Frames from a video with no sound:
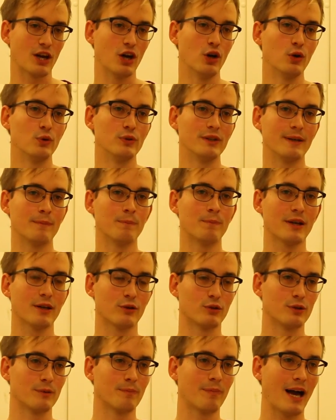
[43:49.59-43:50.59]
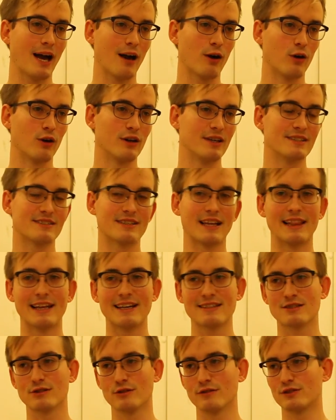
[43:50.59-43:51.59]
own imperial power is the
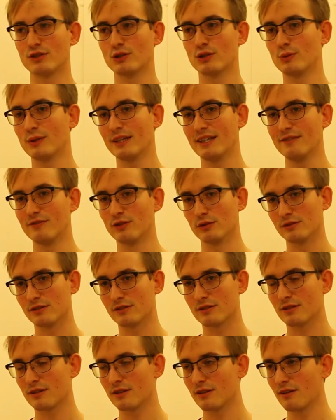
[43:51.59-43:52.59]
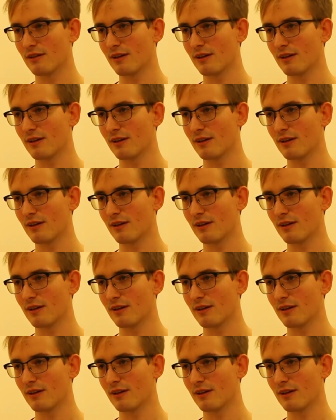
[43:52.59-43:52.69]
lesser of two evils,